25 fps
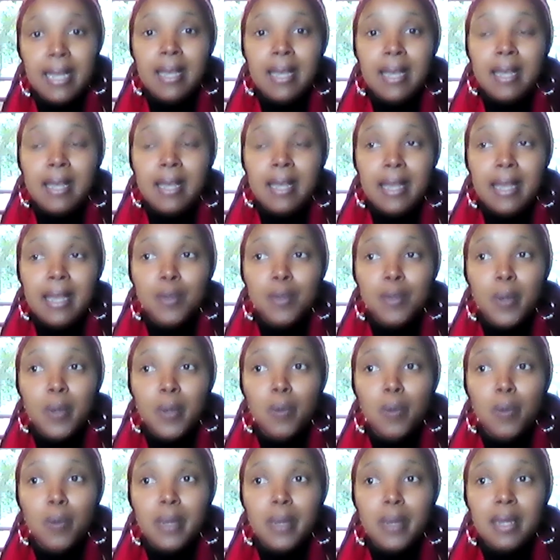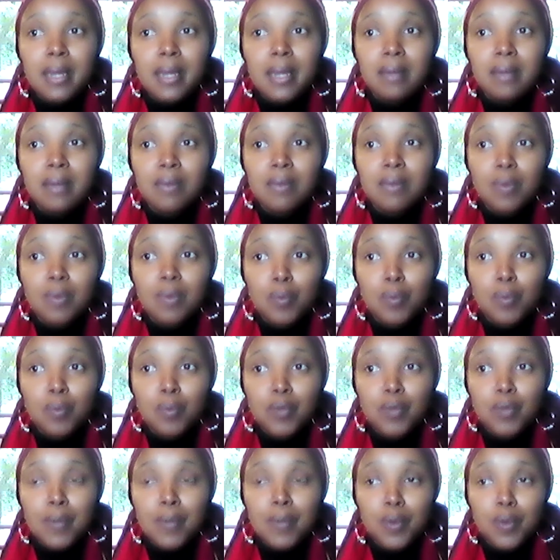And when we
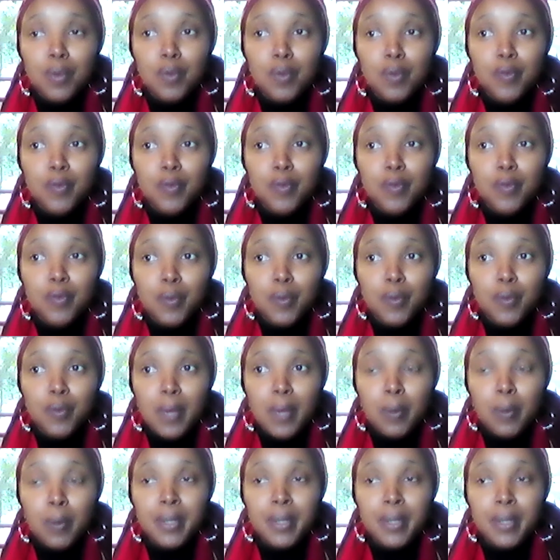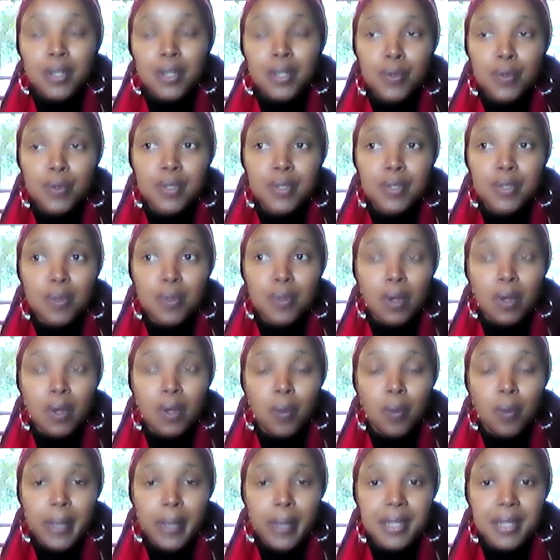remove or use
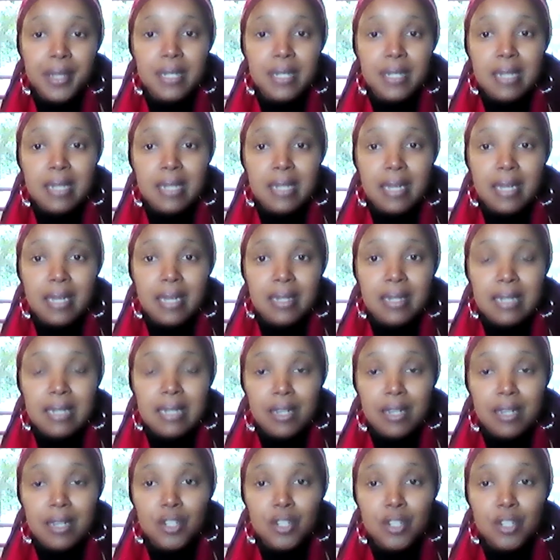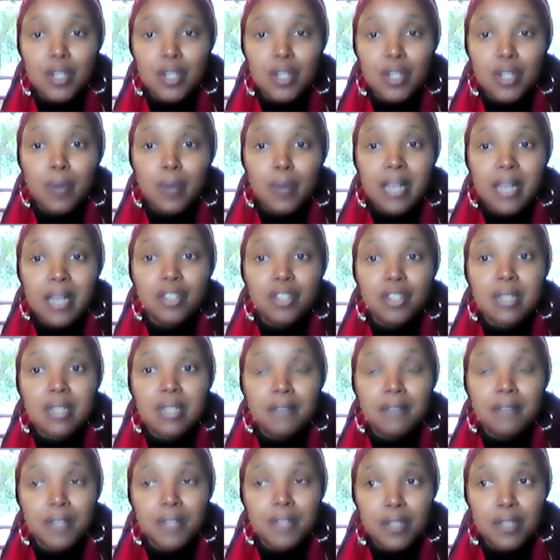waste as energy, we actually
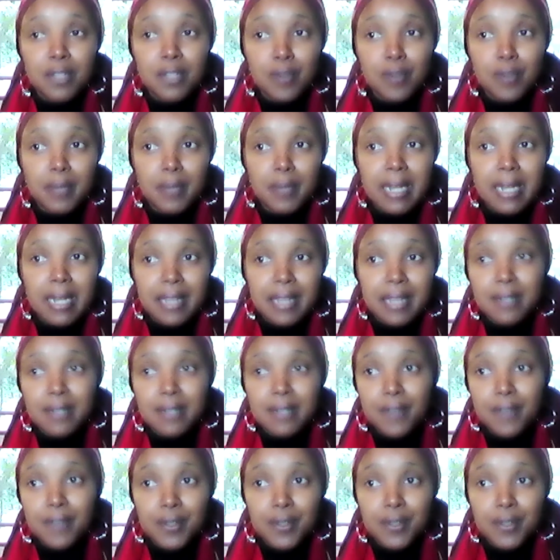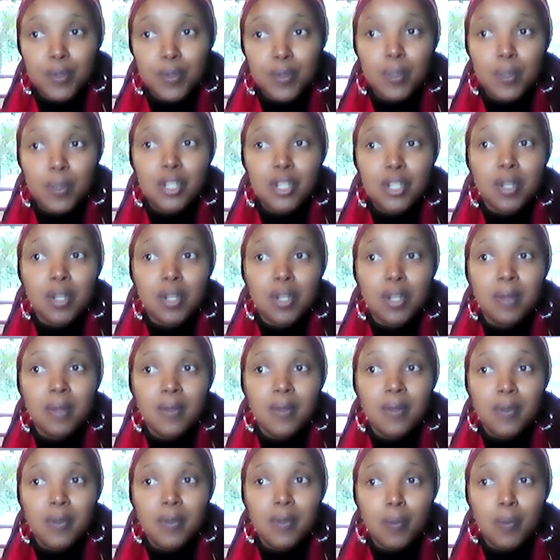divert it from the landfills, which
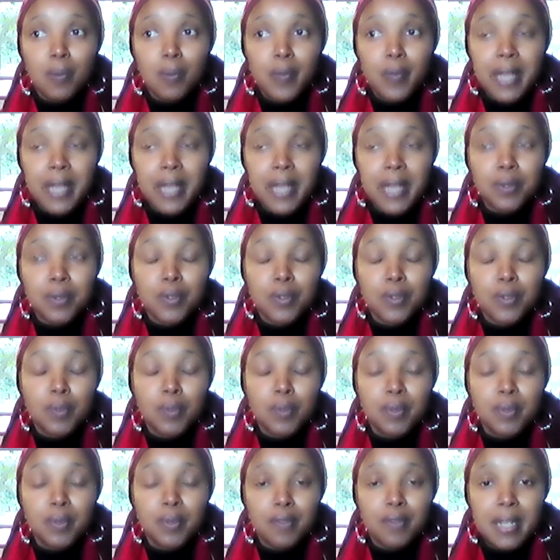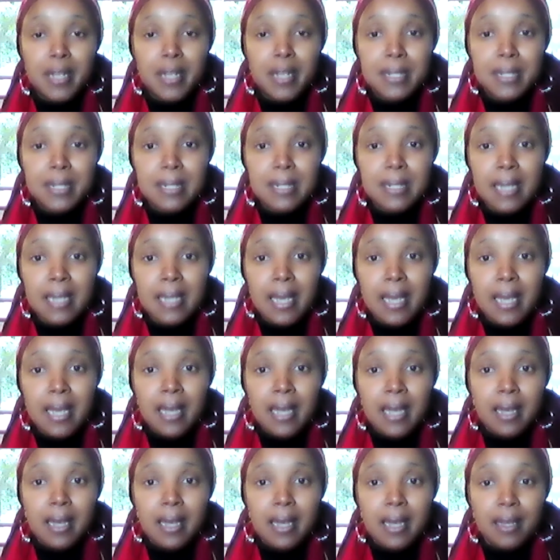that also prevents
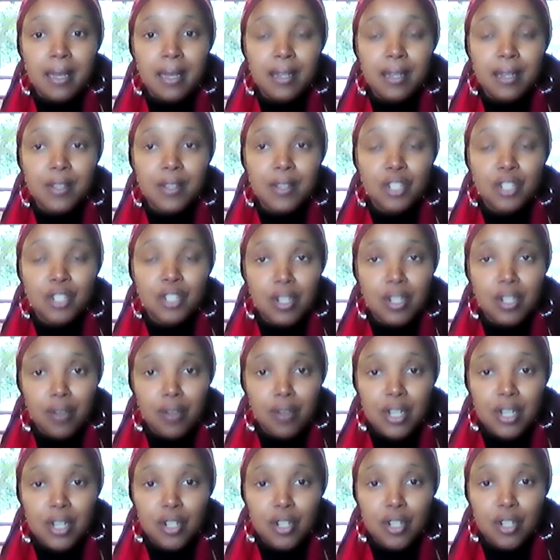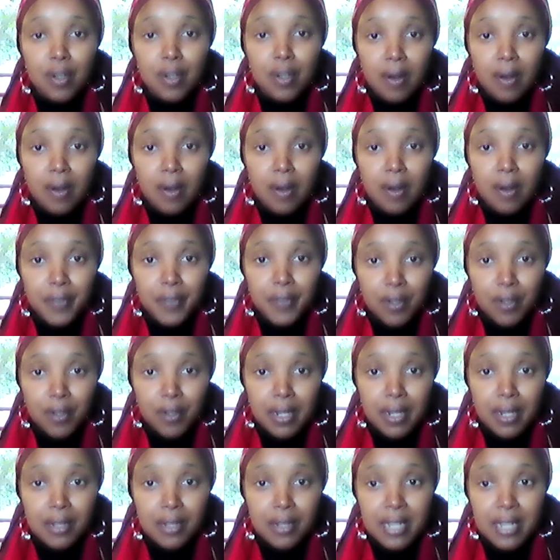the generation of the
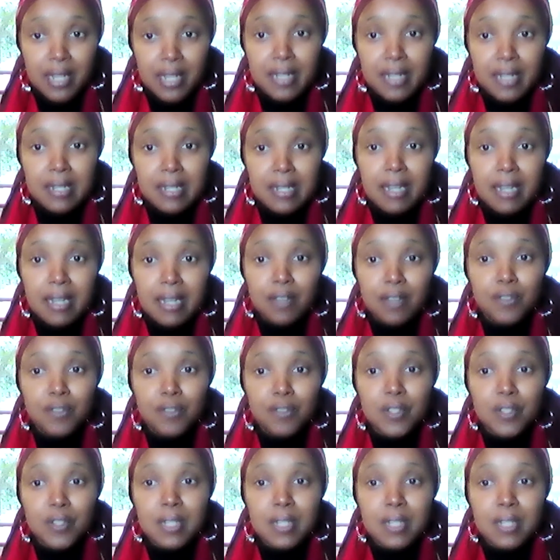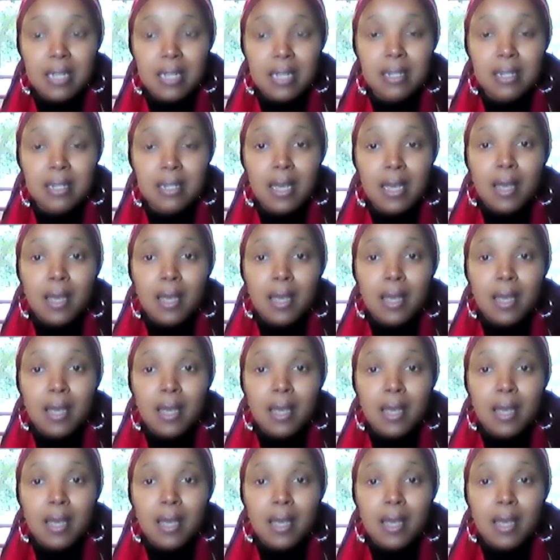greenhouse gases, like you've just said.